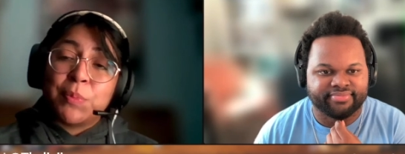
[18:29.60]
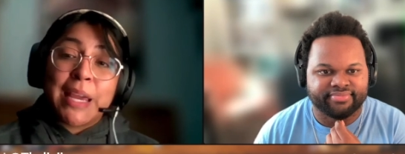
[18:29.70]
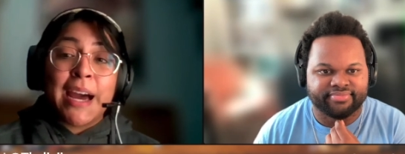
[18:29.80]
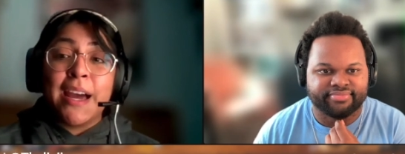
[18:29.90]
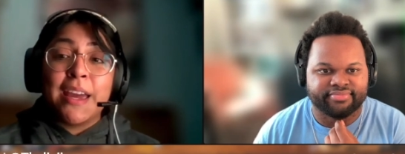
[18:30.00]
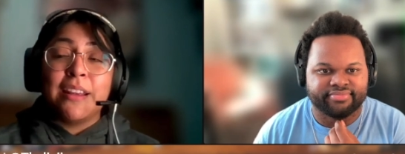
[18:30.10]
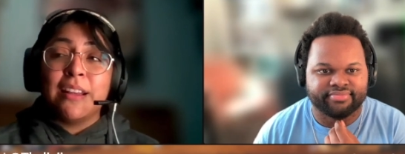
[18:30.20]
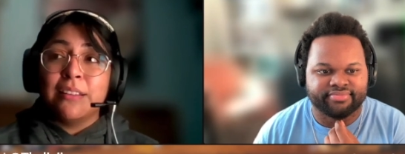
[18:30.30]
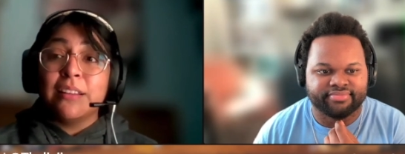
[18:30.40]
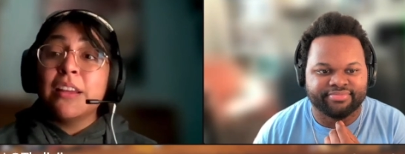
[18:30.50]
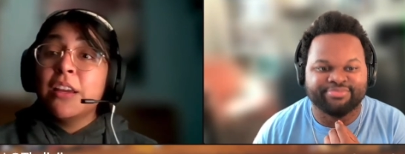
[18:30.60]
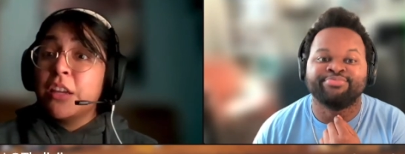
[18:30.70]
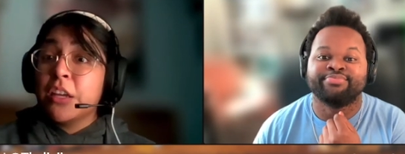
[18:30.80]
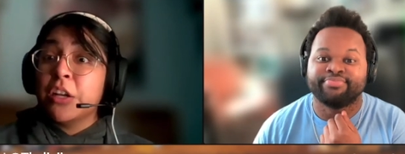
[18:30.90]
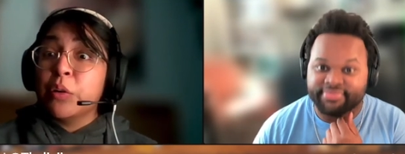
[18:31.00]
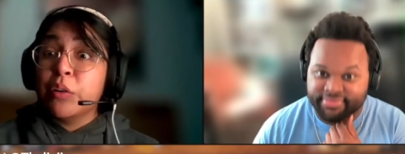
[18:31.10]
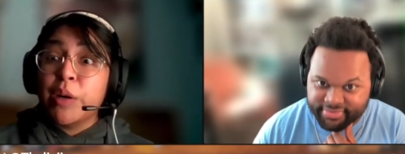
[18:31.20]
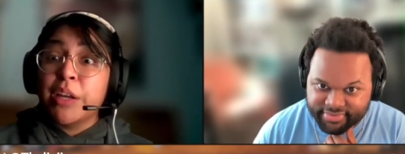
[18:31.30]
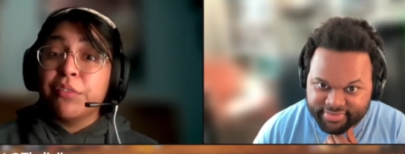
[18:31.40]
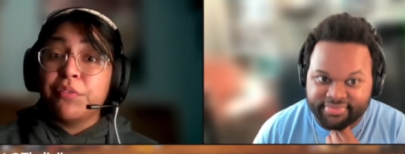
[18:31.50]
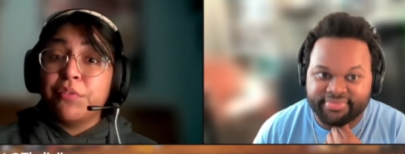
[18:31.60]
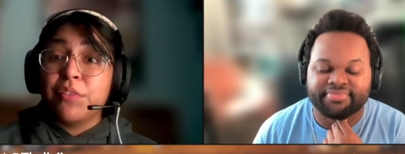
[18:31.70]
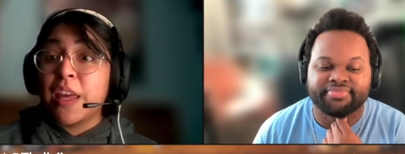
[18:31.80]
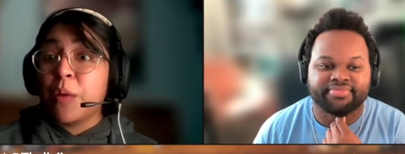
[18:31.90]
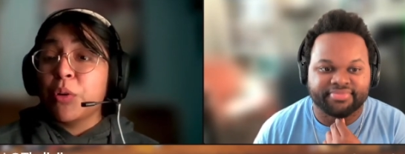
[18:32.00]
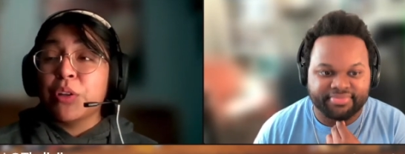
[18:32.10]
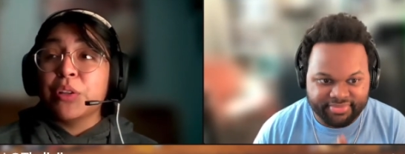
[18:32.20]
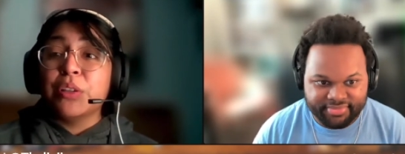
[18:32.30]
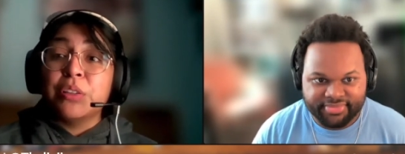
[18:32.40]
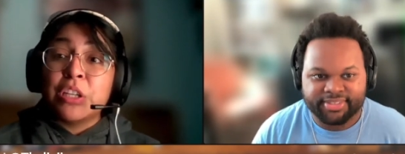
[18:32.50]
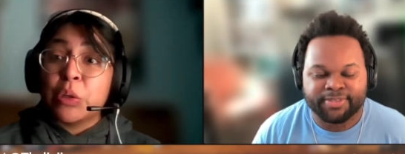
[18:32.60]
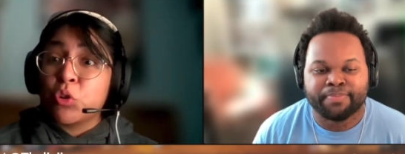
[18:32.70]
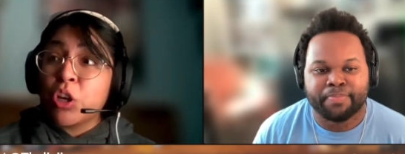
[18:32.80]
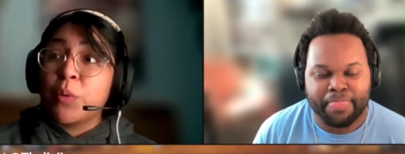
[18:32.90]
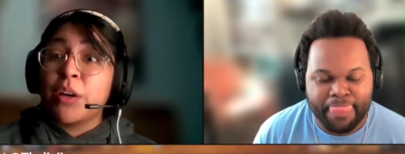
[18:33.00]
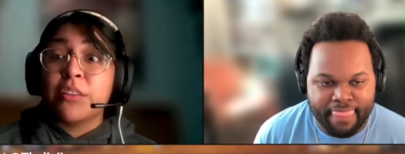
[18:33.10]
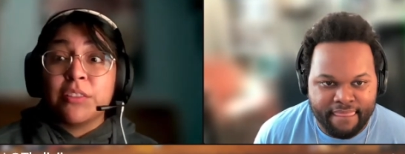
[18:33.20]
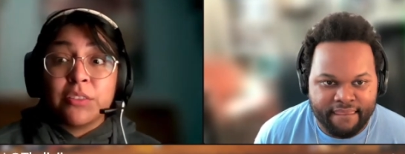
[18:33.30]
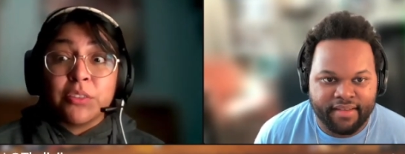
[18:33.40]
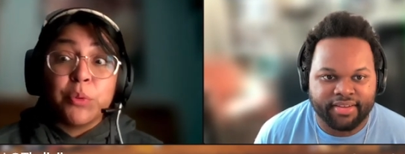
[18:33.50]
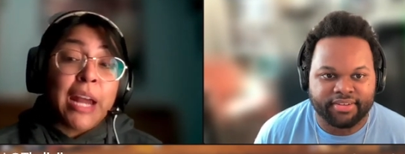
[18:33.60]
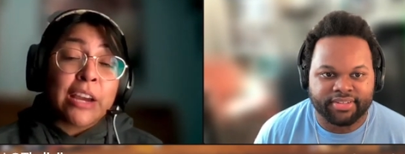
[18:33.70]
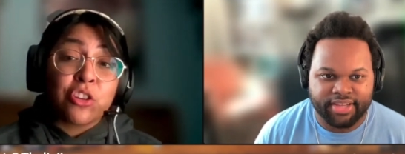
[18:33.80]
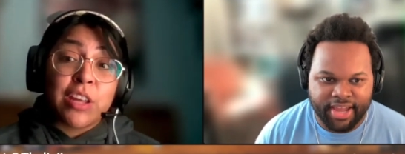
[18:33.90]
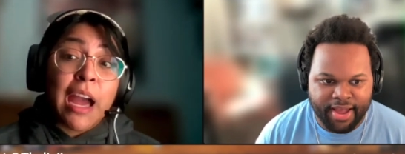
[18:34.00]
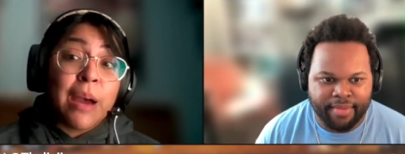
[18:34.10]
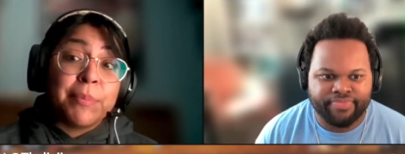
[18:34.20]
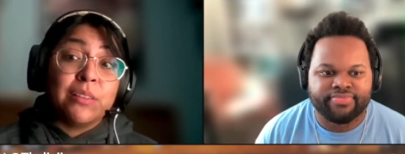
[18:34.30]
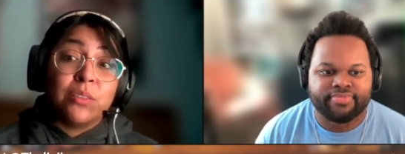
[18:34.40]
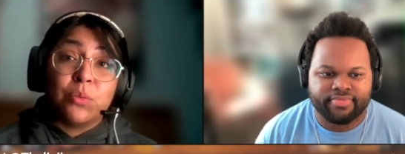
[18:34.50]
Speaker 1: behind, and mm-hmm. you know, if they will, you know, show us this is what actually yeah. happens